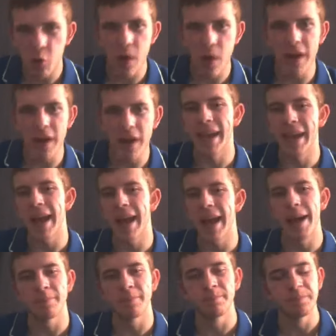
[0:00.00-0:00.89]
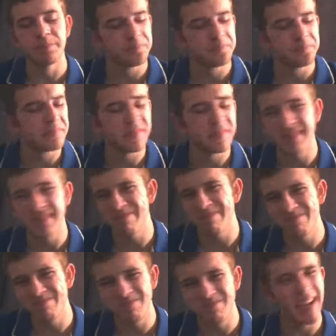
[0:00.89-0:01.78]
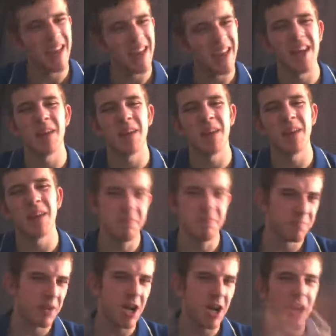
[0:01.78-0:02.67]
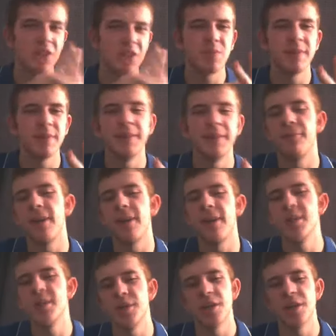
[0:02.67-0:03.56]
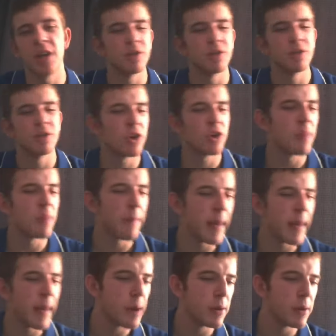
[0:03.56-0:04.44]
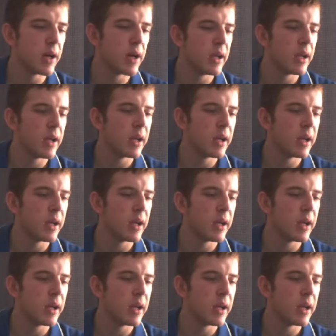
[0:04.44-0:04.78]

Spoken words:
where you can, get the enemy, punch them in the face with your close combat power.